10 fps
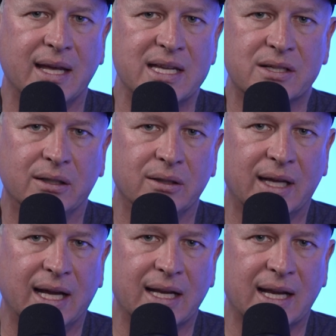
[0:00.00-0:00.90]
They still
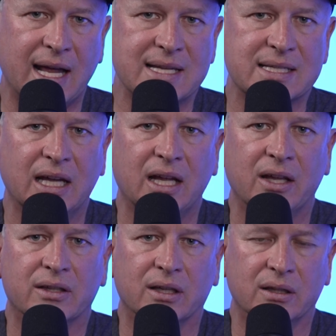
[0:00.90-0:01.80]
look at it as
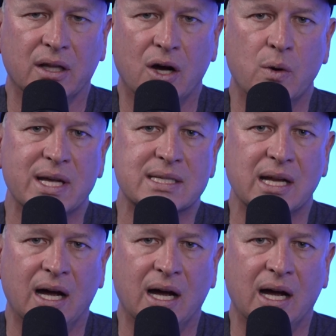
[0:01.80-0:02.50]
the lowest